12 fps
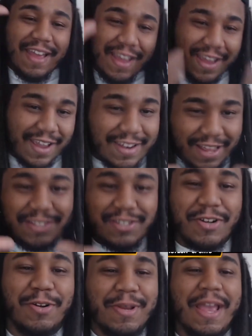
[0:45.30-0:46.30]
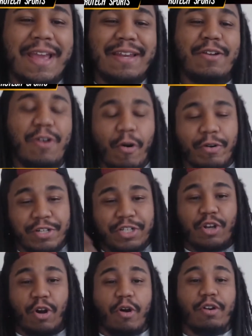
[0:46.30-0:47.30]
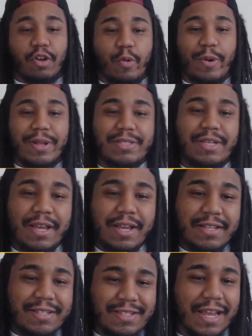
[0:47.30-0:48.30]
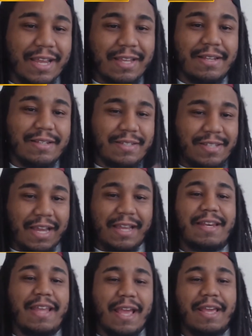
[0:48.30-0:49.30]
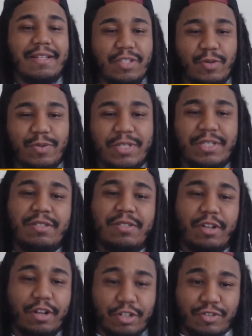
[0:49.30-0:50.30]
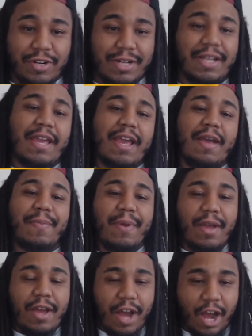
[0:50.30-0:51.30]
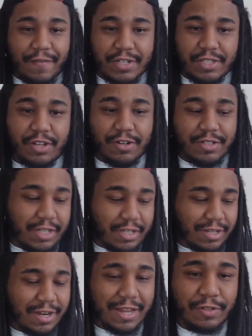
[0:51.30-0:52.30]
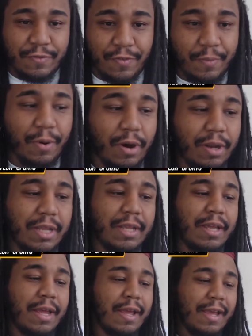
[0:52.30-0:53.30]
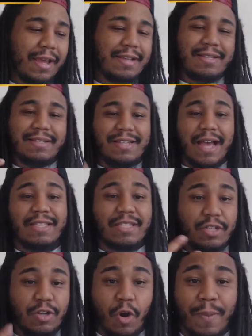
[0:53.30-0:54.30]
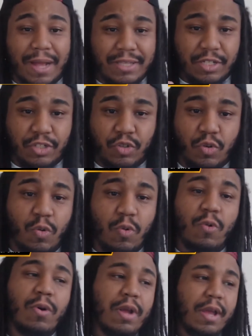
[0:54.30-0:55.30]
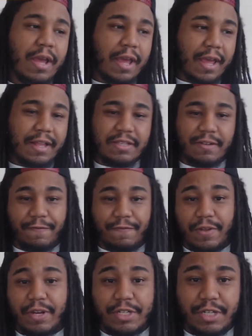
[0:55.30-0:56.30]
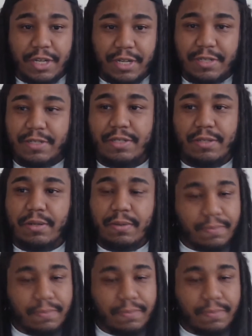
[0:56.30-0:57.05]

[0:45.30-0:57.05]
and Antonio Gandy-Golden just called it quits. Second day into his third training camp of his third season in the National Football League. He's decided to go back to school and to finish his